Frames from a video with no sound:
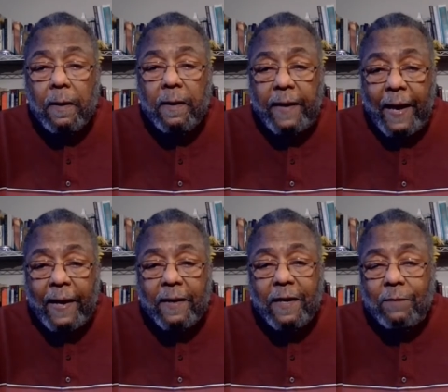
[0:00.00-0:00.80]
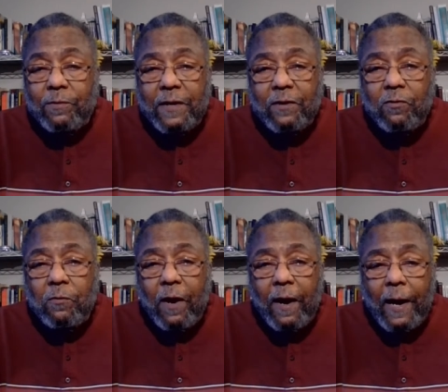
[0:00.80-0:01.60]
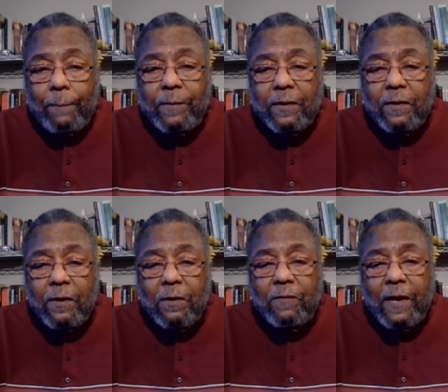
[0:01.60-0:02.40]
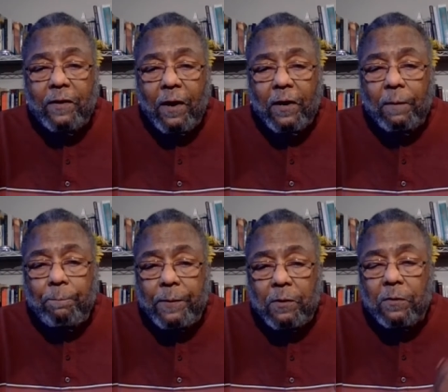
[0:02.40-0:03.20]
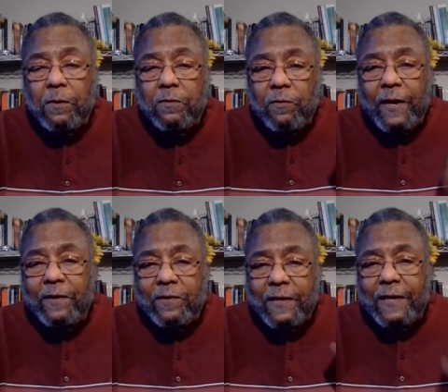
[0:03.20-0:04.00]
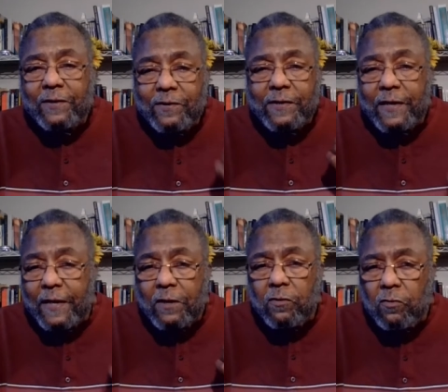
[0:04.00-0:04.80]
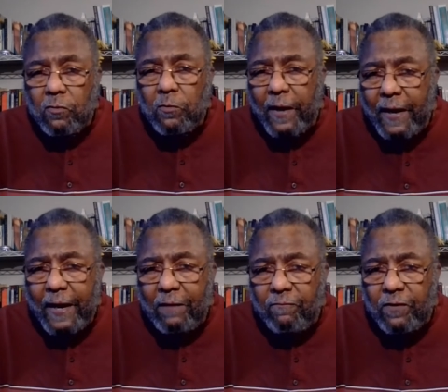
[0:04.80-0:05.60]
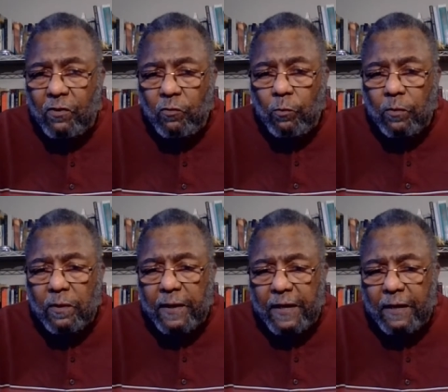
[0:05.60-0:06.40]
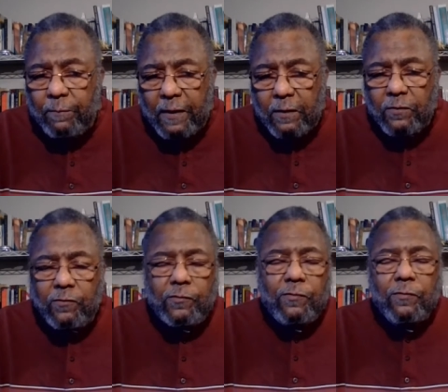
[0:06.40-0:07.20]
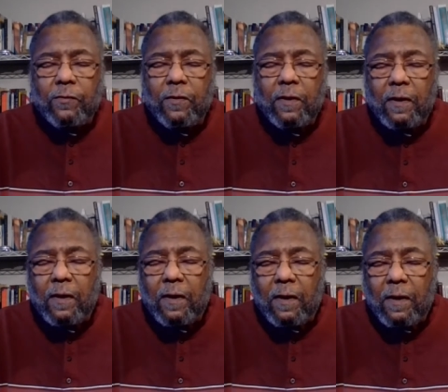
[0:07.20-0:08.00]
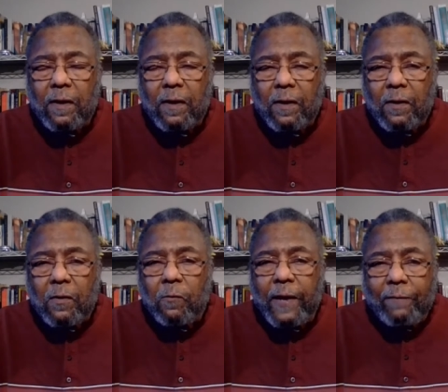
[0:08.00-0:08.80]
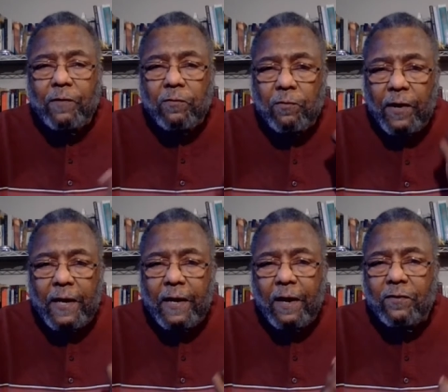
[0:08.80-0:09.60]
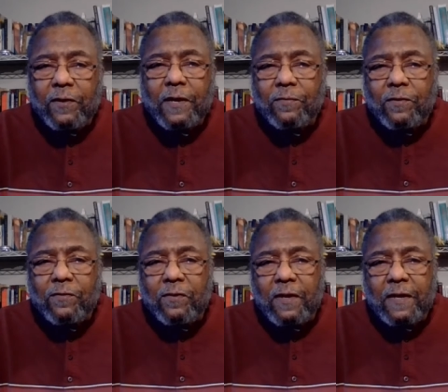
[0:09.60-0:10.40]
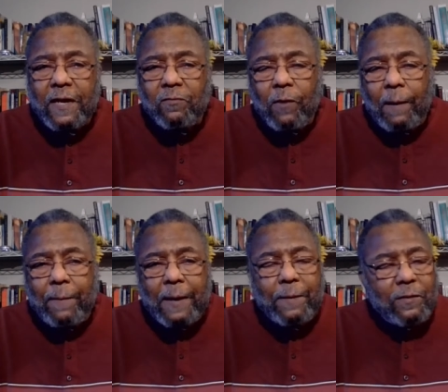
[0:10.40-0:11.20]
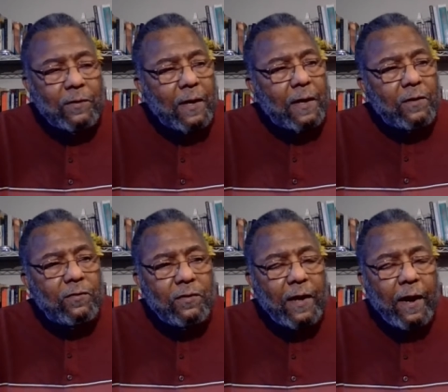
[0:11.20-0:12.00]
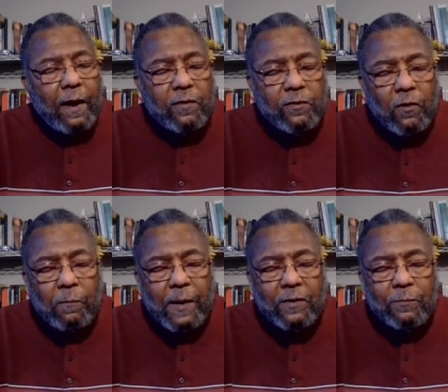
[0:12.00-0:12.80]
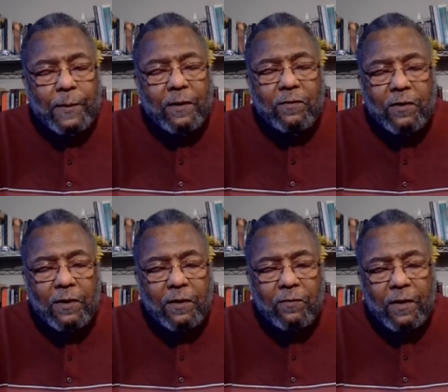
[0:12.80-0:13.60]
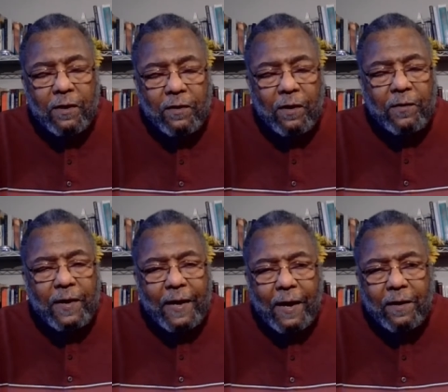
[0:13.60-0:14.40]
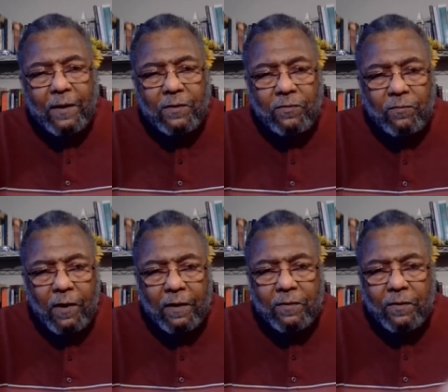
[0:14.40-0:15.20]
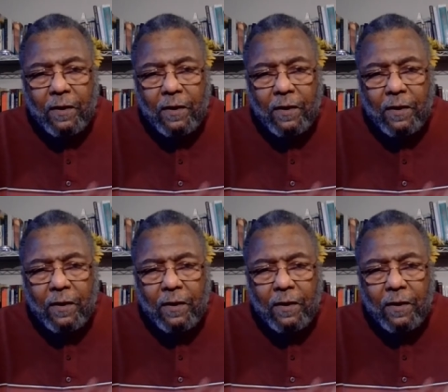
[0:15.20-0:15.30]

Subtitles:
data comes into our optic nerve and our computer translates it into a visual image. We have to train ourselves to see. That's why babies stare so much, because they're learning how to construct